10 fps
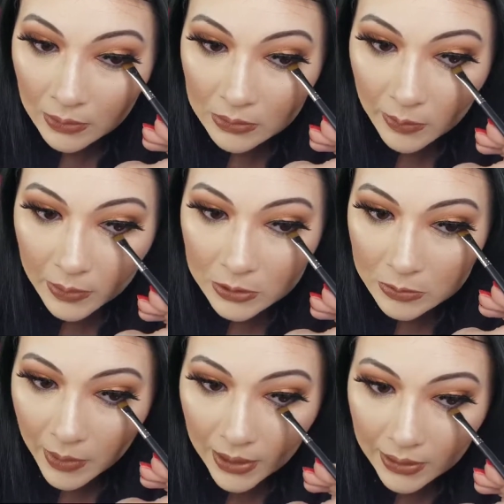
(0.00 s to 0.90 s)
So we're
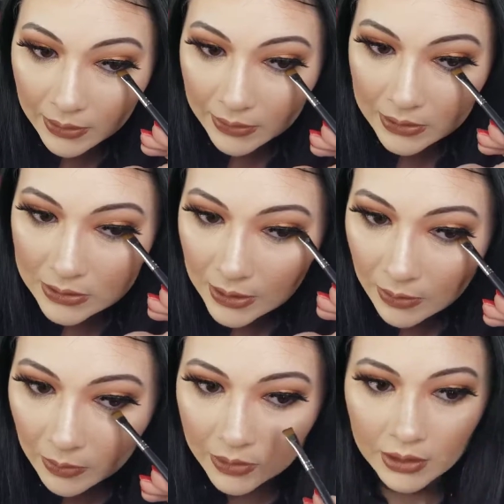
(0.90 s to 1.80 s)
just packing this
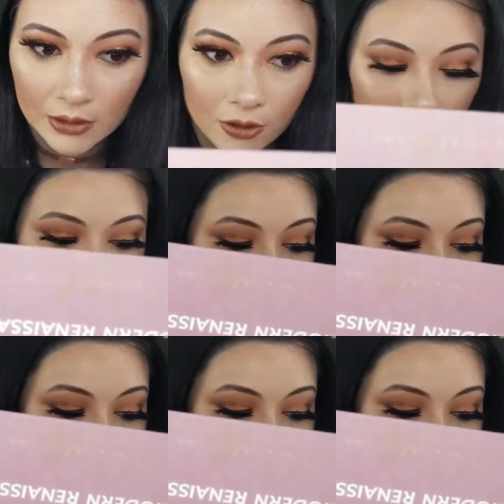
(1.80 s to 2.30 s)
down on here.